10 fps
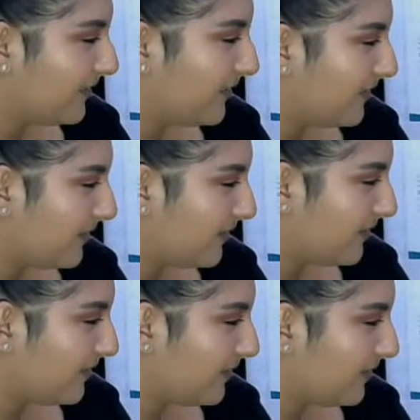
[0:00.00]

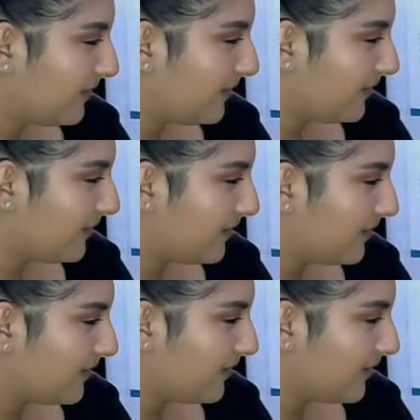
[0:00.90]

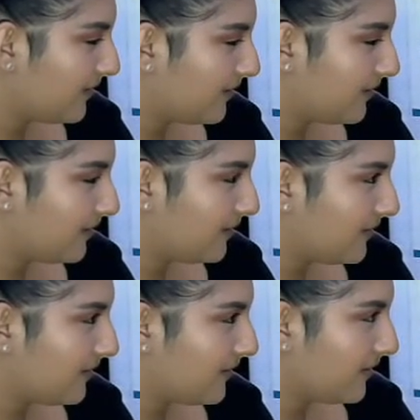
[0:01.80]

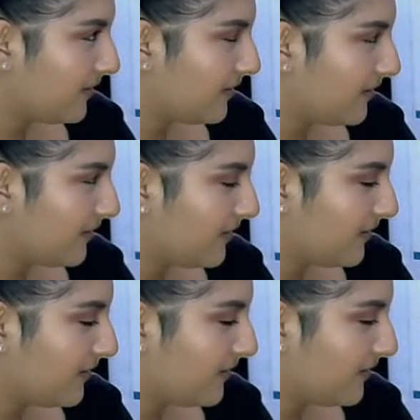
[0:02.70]

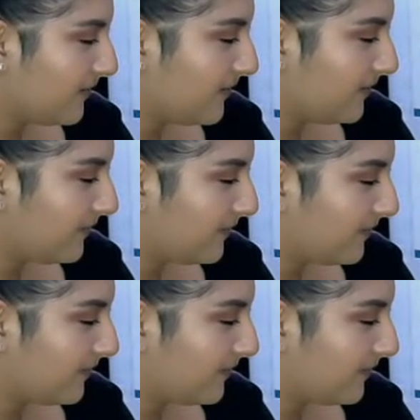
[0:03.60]
This person isn't speaking.